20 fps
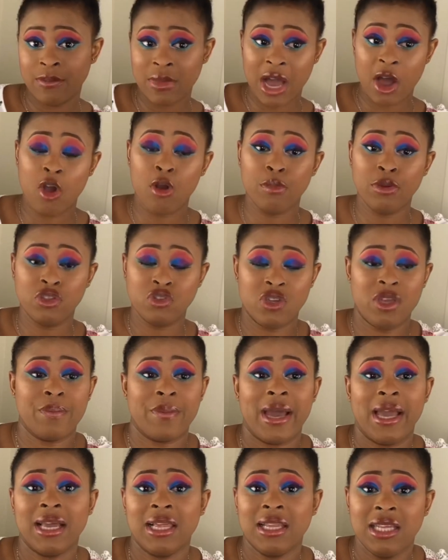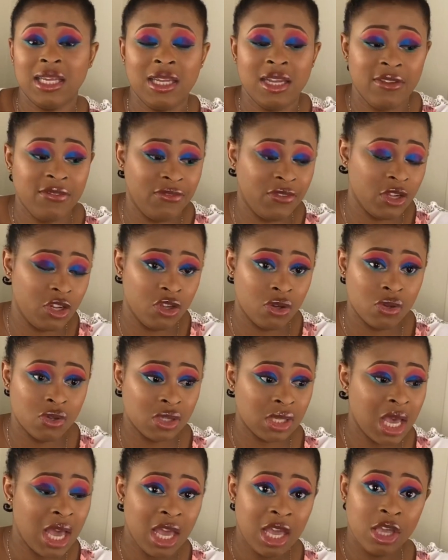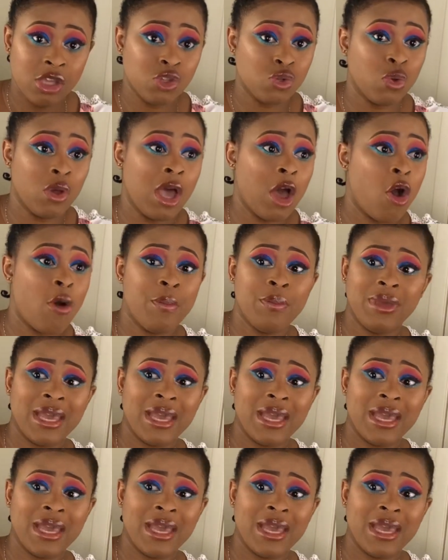will be doing my cleaning videos, it will help me.